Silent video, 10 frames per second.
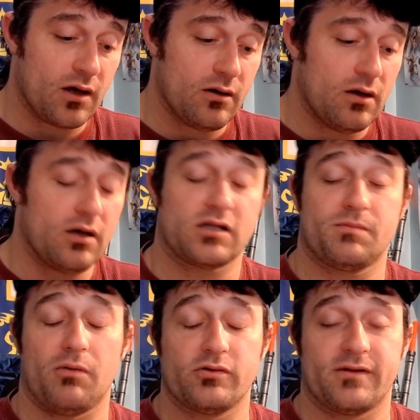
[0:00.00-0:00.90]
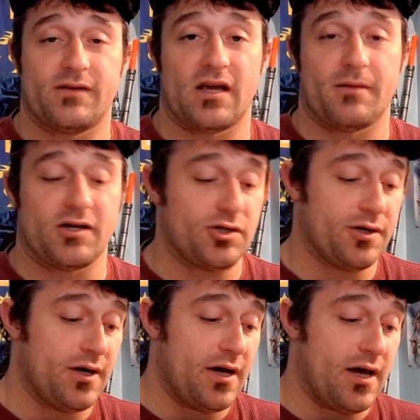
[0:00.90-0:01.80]
explosive damage,
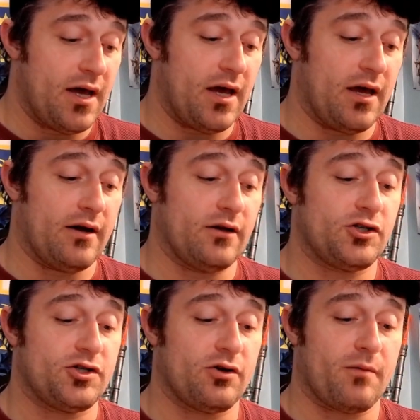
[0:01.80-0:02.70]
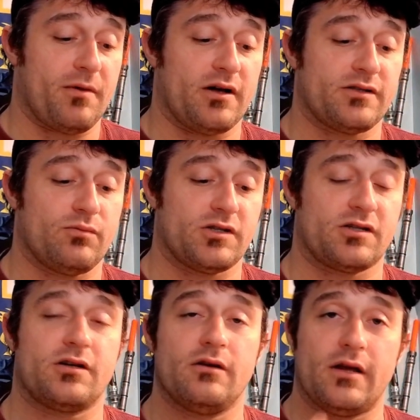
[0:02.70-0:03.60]
and Sugar Butts, which
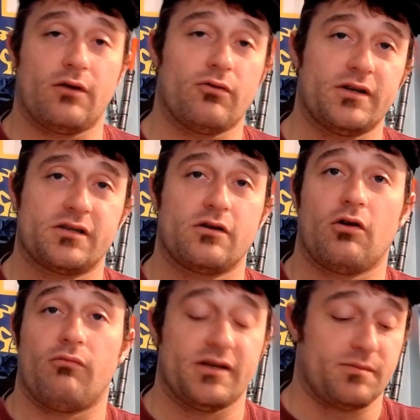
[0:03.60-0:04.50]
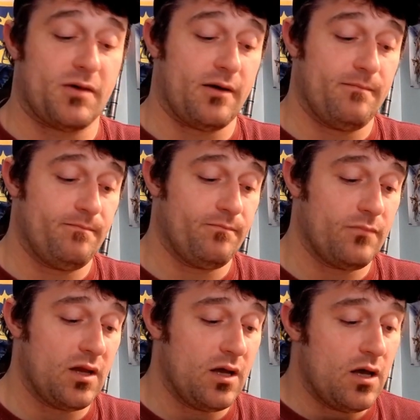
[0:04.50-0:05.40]
increase charisma.
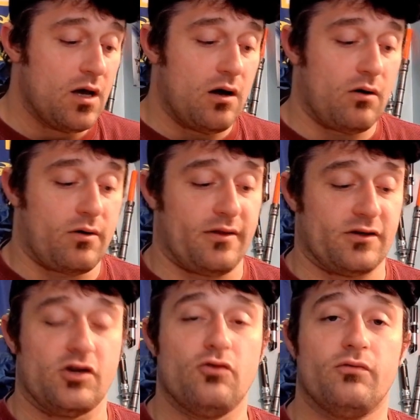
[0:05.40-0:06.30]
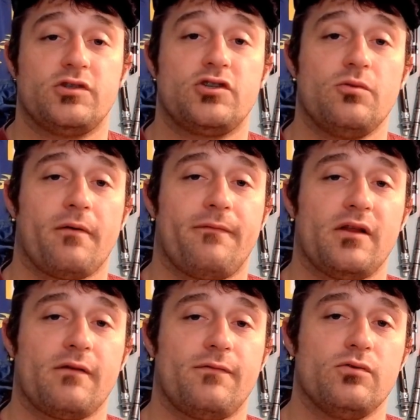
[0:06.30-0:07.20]
Okay, there's new super filling
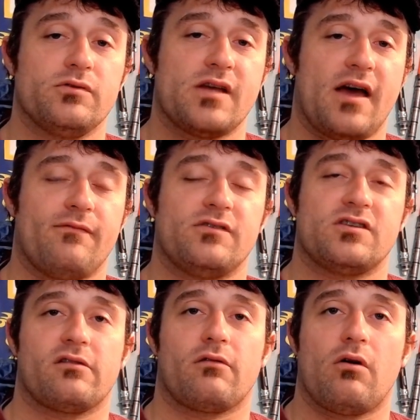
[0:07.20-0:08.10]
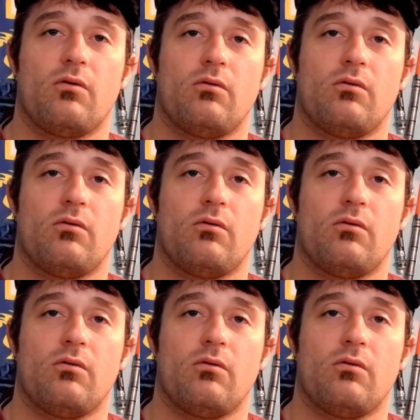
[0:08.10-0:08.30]
foods that have 0